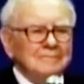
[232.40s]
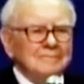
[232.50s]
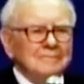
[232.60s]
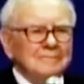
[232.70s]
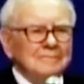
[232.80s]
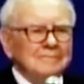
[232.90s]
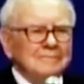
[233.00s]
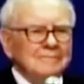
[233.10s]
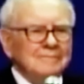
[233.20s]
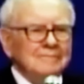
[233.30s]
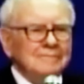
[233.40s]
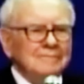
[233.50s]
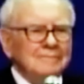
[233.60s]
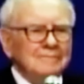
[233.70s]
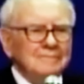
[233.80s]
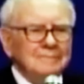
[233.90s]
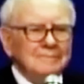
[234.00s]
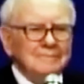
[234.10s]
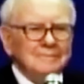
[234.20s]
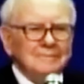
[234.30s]

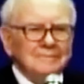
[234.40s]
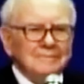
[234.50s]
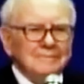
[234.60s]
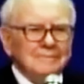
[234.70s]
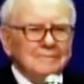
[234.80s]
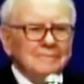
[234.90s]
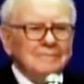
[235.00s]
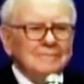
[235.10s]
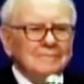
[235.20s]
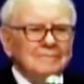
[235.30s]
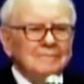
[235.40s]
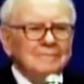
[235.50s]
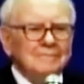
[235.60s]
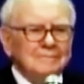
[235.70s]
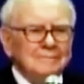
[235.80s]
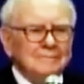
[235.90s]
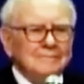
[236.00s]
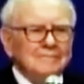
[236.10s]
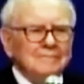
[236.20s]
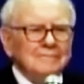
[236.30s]

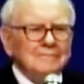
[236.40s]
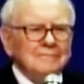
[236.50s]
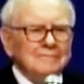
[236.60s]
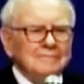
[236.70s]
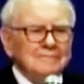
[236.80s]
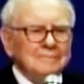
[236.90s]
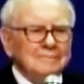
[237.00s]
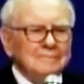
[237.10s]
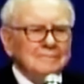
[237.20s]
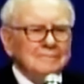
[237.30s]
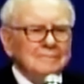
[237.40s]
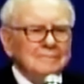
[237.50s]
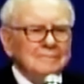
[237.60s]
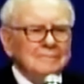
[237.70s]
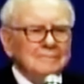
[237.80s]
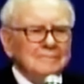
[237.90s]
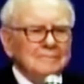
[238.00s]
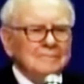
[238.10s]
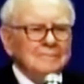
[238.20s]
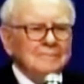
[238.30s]

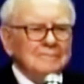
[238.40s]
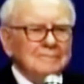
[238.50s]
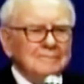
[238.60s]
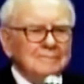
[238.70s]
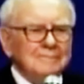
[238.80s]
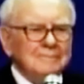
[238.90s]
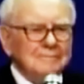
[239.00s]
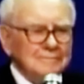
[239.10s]
The person shown says nothing.